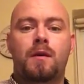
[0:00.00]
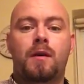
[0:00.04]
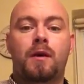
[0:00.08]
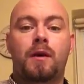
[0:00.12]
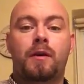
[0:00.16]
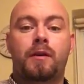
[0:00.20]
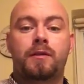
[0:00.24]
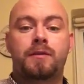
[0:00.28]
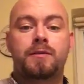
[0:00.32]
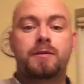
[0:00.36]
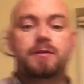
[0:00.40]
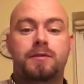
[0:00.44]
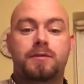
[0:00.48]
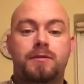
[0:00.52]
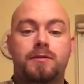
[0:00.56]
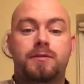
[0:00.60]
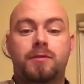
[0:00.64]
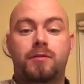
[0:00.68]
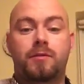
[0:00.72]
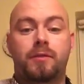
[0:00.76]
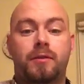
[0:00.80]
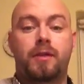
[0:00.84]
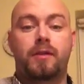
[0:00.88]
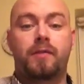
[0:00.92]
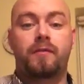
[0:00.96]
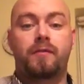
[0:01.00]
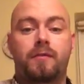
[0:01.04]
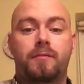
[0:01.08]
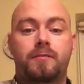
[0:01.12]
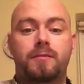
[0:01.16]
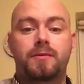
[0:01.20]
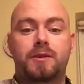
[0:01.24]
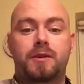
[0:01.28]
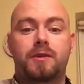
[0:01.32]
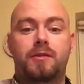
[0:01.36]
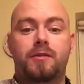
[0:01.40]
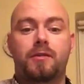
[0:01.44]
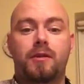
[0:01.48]
Hi guys, Tony here from
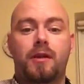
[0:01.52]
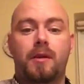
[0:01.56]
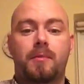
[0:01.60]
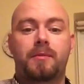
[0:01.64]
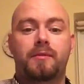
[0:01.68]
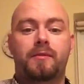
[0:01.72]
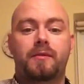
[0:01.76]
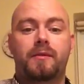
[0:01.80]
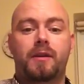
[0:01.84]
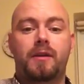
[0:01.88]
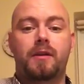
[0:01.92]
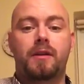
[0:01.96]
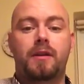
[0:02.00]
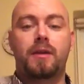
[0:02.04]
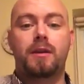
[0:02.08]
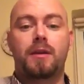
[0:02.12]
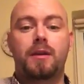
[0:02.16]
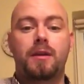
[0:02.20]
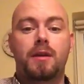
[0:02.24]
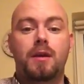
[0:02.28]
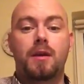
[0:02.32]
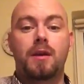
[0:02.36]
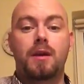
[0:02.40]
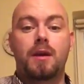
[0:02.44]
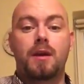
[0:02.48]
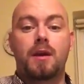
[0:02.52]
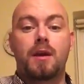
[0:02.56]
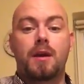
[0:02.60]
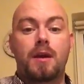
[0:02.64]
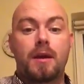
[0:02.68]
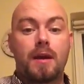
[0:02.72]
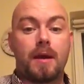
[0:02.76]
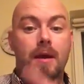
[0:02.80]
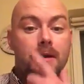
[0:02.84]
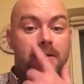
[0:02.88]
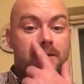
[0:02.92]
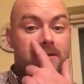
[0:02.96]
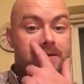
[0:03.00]
SecurityOperative.ie.
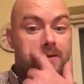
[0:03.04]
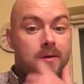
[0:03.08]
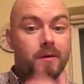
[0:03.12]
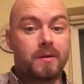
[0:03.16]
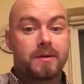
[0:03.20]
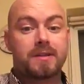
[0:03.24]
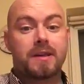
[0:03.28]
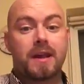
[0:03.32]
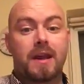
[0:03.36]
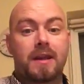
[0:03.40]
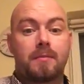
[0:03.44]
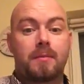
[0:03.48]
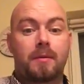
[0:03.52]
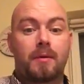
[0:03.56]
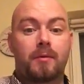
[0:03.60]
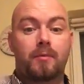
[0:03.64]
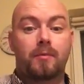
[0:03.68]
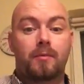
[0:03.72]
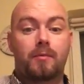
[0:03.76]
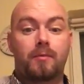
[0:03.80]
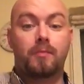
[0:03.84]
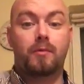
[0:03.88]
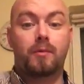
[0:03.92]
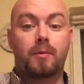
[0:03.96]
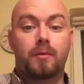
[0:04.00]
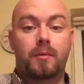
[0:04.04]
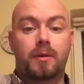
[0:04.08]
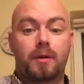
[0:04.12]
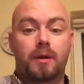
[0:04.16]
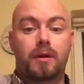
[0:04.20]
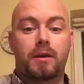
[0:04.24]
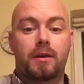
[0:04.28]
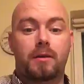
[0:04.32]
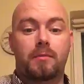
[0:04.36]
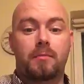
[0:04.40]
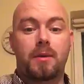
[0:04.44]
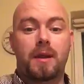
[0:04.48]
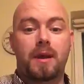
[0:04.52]
Just a quick chat about one of my
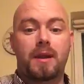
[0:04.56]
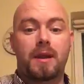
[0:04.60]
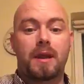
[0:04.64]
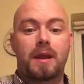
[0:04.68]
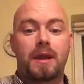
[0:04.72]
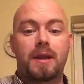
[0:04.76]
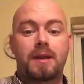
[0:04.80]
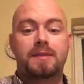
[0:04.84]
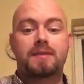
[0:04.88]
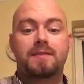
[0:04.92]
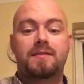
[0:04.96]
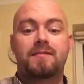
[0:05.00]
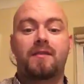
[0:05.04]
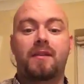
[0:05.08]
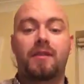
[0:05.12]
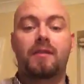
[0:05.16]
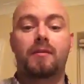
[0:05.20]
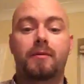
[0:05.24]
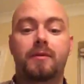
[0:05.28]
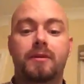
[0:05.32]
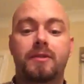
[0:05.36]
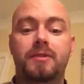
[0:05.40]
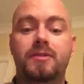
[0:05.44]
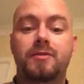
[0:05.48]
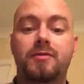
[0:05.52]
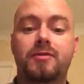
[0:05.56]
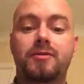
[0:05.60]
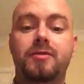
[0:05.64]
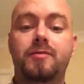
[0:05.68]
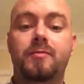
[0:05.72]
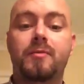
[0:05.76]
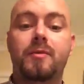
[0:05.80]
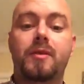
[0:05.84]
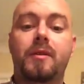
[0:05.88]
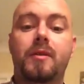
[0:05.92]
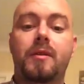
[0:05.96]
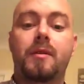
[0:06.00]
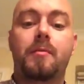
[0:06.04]
kind of pet hates following a discussion
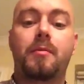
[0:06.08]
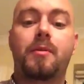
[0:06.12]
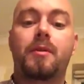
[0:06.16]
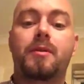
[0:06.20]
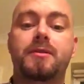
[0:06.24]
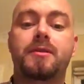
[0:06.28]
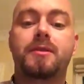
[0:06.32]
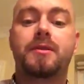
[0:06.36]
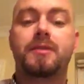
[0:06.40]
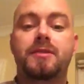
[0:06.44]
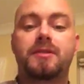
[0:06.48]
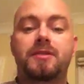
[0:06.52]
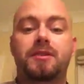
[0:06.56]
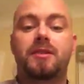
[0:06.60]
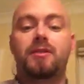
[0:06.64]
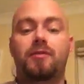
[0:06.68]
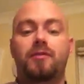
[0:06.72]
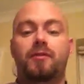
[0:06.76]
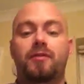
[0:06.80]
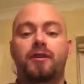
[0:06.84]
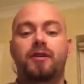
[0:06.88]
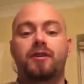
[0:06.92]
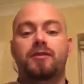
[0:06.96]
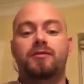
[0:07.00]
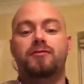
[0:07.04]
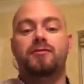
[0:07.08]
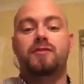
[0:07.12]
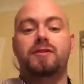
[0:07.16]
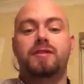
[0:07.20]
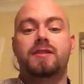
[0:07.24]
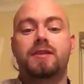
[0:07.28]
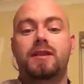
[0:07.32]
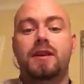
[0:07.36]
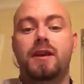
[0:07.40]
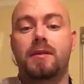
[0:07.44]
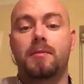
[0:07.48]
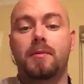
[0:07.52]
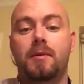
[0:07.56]
with a person in the security industry
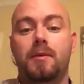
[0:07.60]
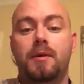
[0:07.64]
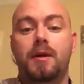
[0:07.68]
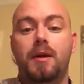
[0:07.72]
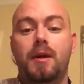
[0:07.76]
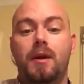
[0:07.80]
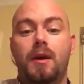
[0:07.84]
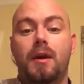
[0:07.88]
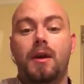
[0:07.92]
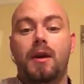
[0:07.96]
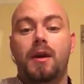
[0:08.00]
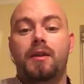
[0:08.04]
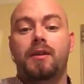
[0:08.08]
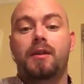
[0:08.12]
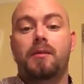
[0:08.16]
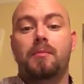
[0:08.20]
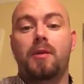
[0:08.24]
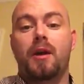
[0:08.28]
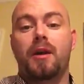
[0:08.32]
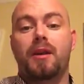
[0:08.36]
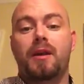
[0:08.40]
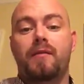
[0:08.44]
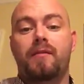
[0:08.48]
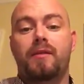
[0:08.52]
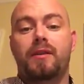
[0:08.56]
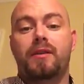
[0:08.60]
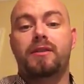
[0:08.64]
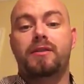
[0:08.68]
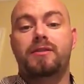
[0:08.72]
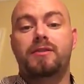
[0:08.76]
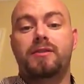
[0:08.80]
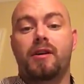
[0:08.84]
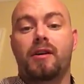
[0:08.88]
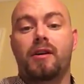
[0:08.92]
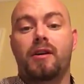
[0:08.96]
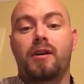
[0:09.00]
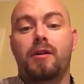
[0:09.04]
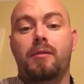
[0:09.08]
today about them not having the
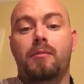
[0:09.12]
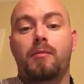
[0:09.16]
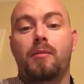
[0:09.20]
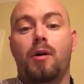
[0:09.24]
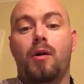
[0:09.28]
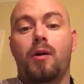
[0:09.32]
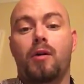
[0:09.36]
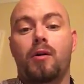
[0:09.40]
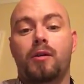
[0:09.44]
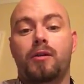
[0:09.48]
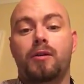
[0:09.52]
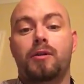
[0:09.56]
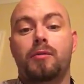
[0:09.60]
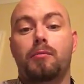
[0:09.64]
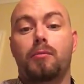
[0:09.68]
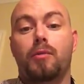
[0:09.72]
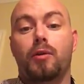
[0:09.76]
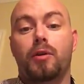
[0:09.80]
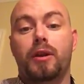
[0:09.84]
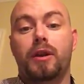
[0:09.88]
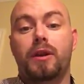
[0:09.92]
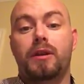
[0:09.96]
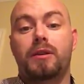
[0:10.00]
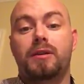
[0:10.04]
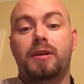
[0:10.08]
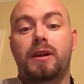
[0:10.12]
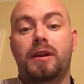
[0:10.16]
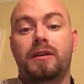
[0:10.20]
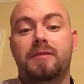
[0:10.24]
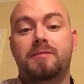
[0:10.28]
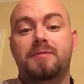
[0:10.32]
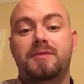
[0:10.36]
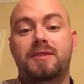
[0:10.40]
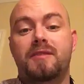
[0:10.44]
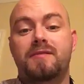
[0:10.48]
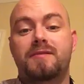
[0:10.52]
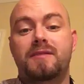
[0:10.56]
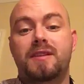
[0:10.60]
time or the money to get
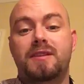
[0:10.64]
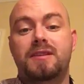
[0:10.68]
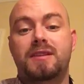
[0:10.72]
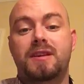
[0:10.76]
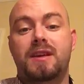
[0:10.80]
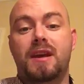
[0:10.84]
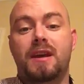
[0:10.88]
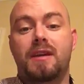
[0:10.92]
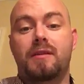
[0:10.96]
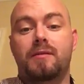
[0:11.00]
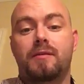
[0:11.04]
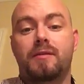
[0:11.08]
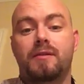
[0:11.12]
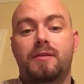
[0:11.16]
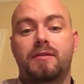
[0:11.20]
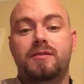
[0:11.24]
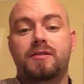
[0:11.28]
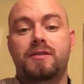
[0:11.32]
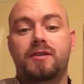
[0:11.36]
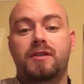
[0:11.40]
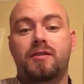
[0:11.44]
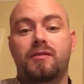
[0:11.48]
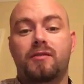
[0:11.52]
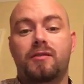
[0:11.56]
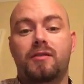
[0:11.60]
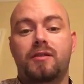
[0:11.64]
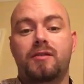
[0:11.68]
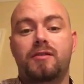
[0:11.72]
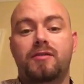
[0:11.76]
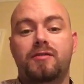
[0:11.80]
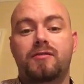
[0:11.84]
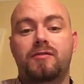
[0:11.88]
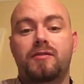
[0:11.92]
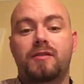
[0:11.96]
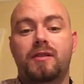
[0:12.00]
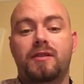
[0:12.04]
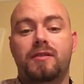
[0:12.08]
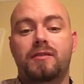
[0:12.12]
themselves educated in the security
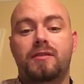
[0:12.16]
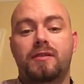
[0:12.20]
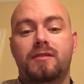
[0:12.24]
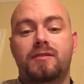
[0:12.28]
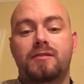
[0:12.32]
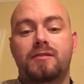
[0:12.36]
industry. And